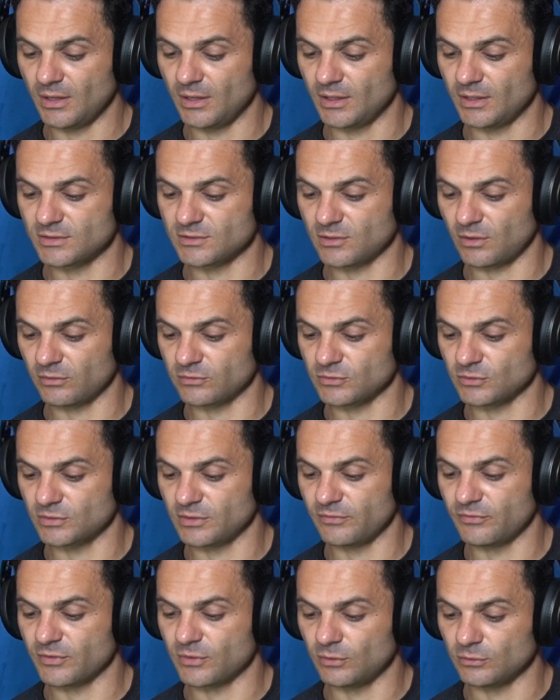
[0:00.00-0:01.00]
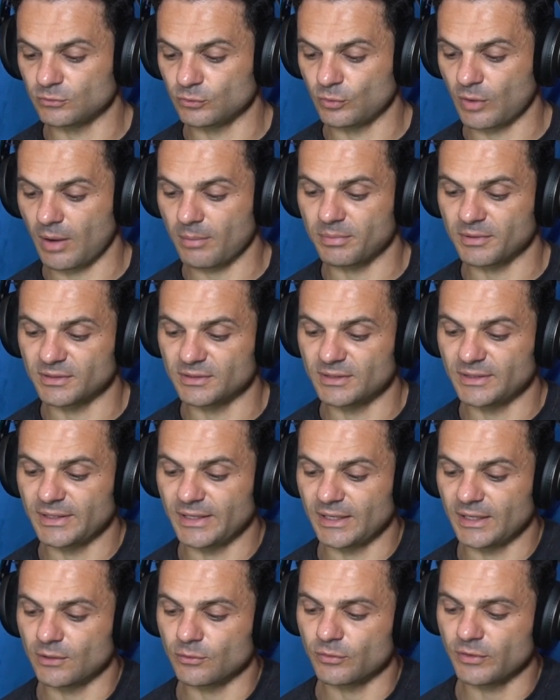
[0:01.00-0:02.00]
It's also difficult to
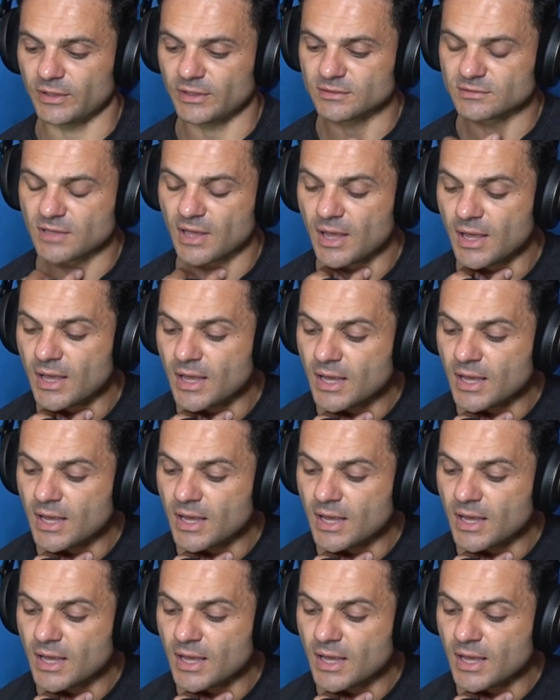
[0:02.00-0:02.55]
rapidly increase